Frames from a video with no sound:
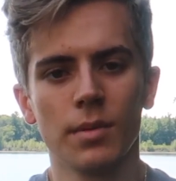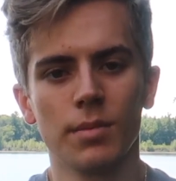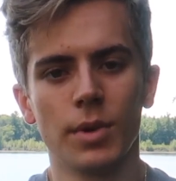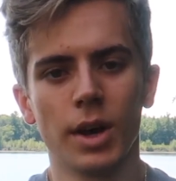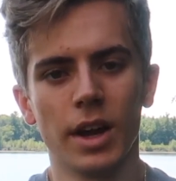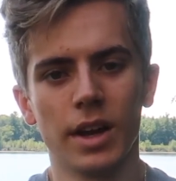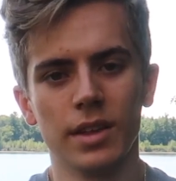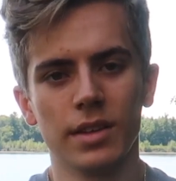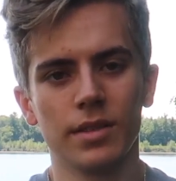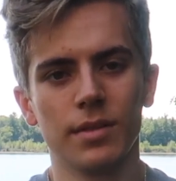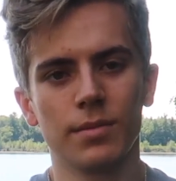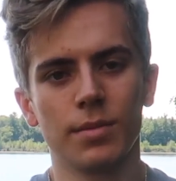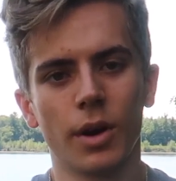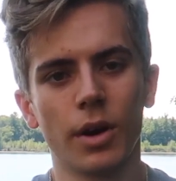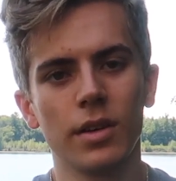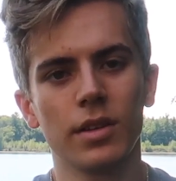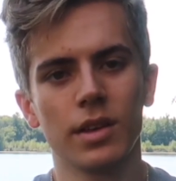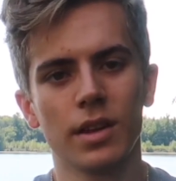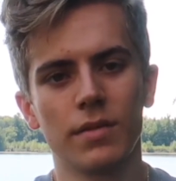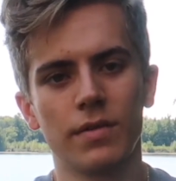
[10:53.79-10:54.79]
But
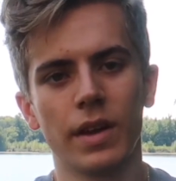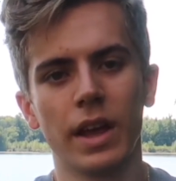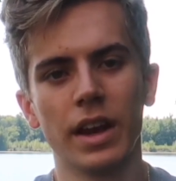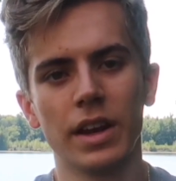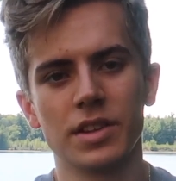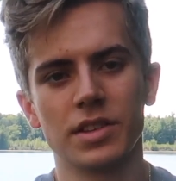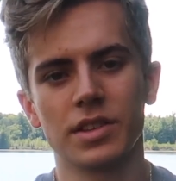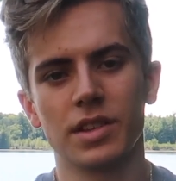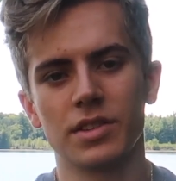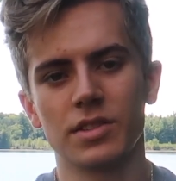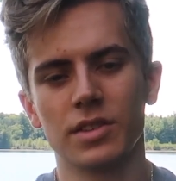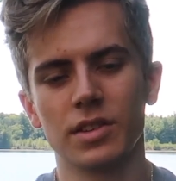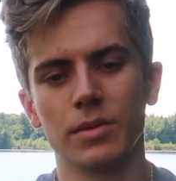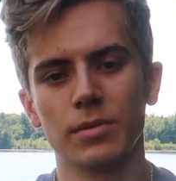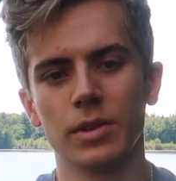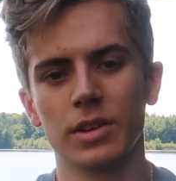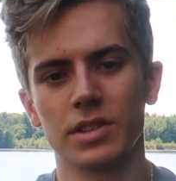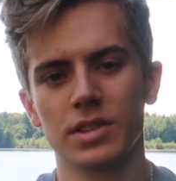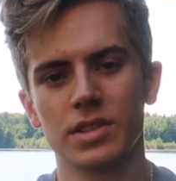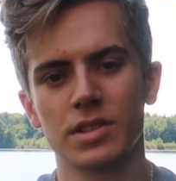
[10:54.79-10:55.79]
part of the advantage of the
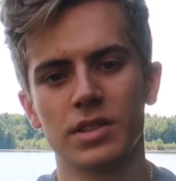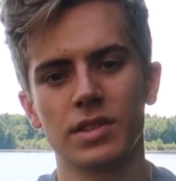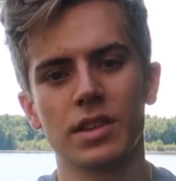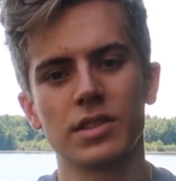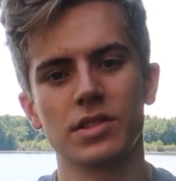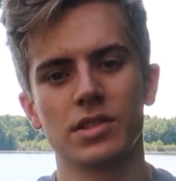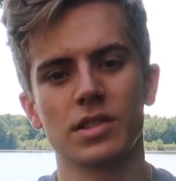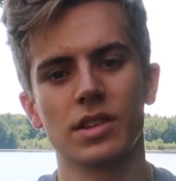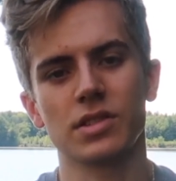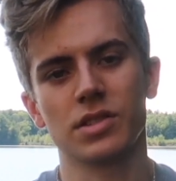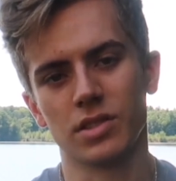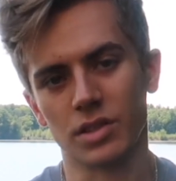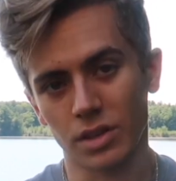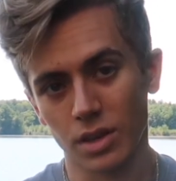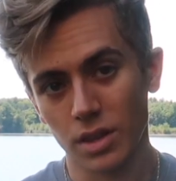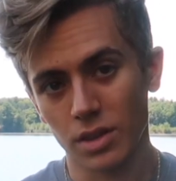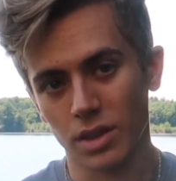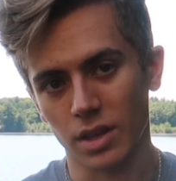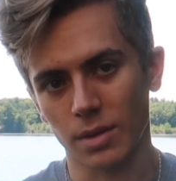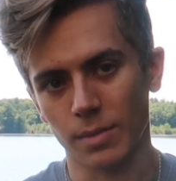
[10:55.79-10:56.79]
tubeless, this is a
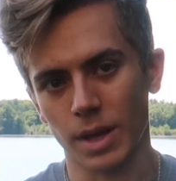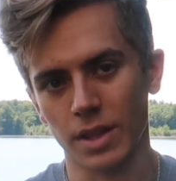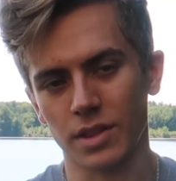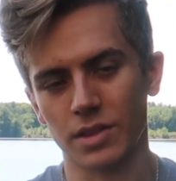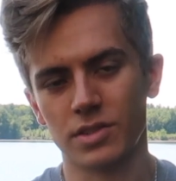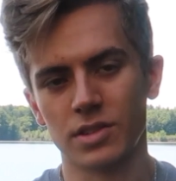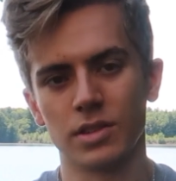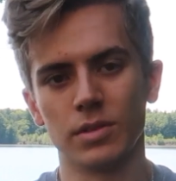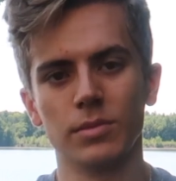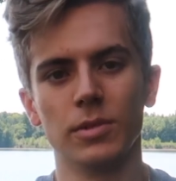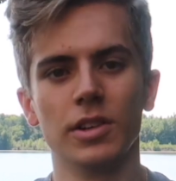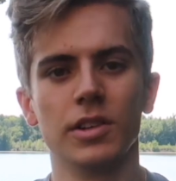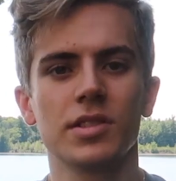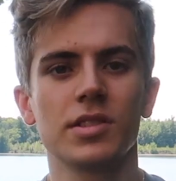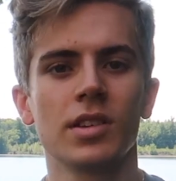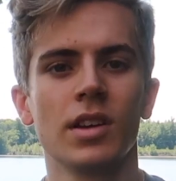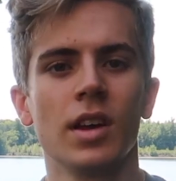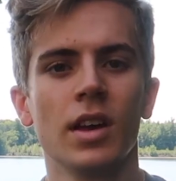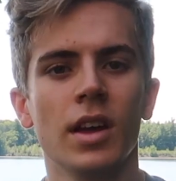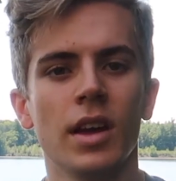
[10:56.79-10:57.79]
good thing about the
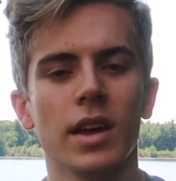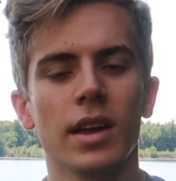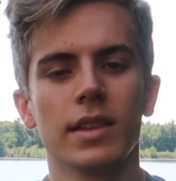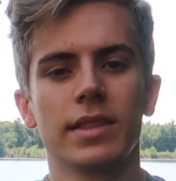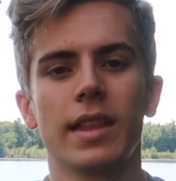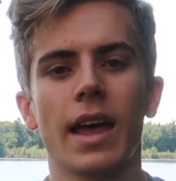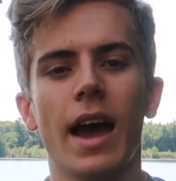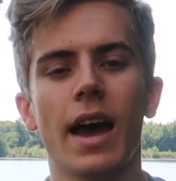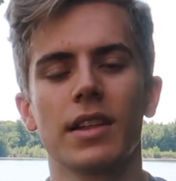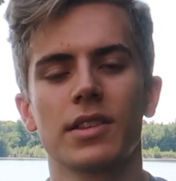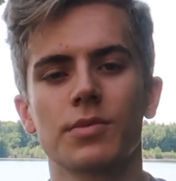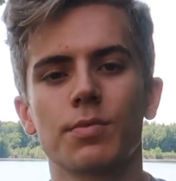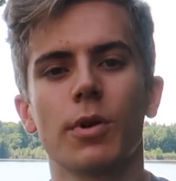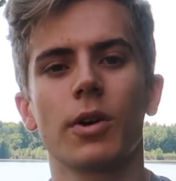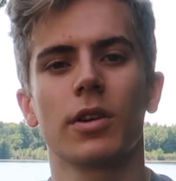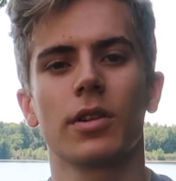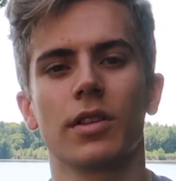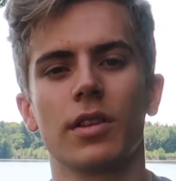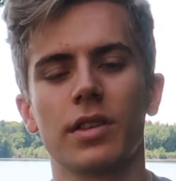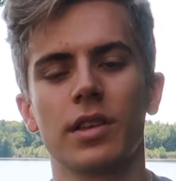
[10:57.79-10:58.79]
tubeless, that's
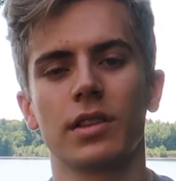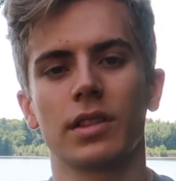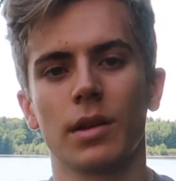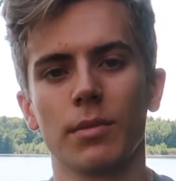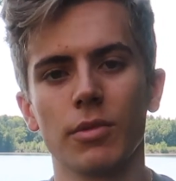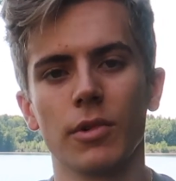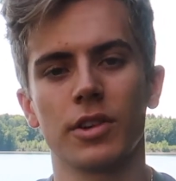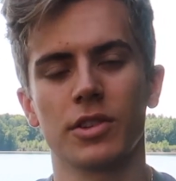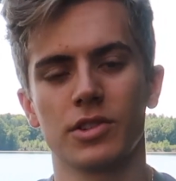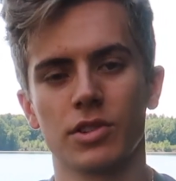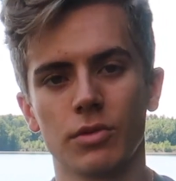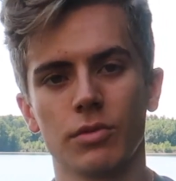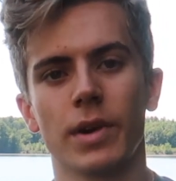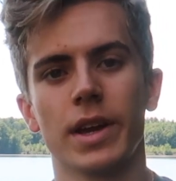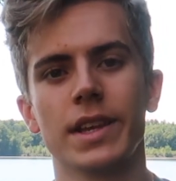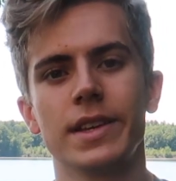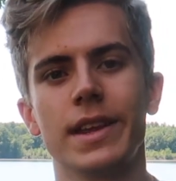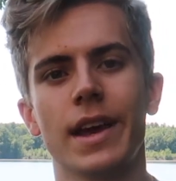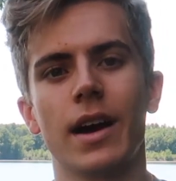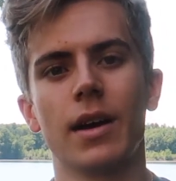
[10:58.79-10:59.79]
part of the thing that brings the
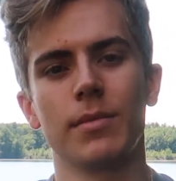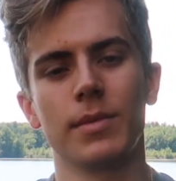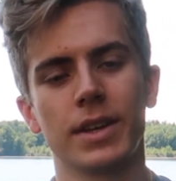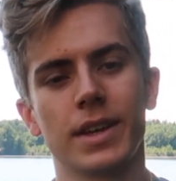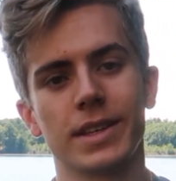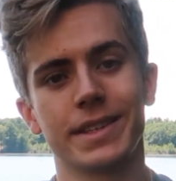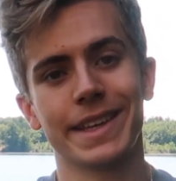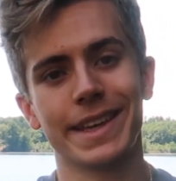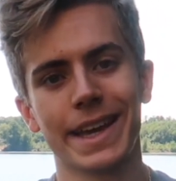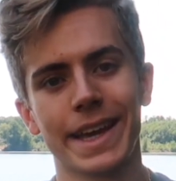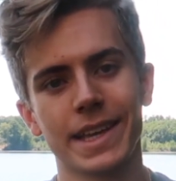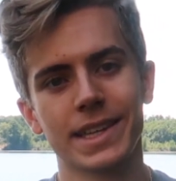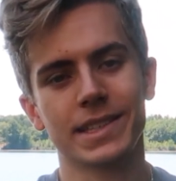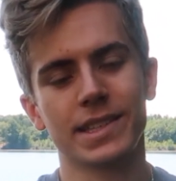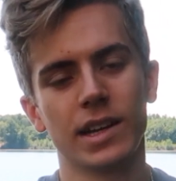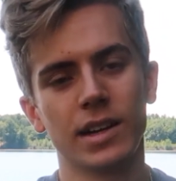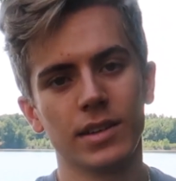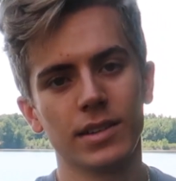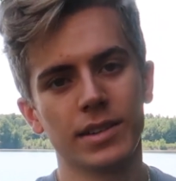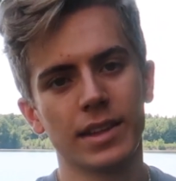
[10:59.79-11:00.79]
weight down, because the
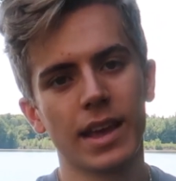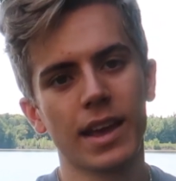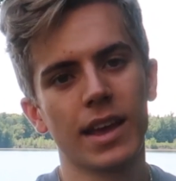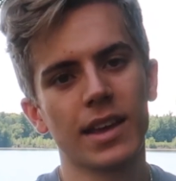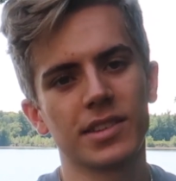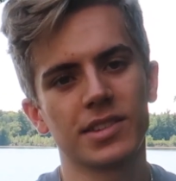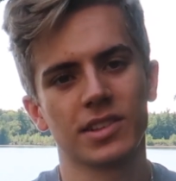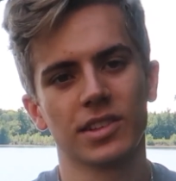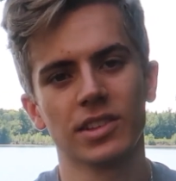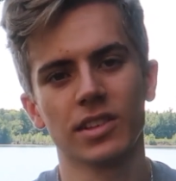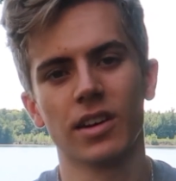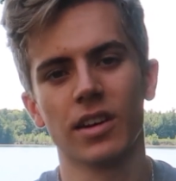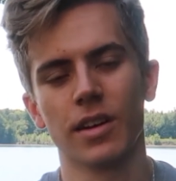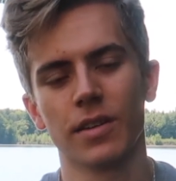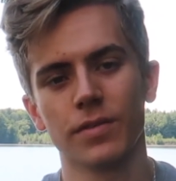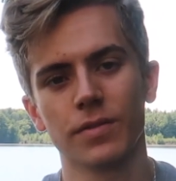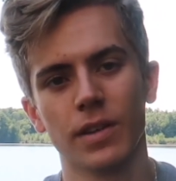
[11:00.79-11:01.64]
SL and the SLR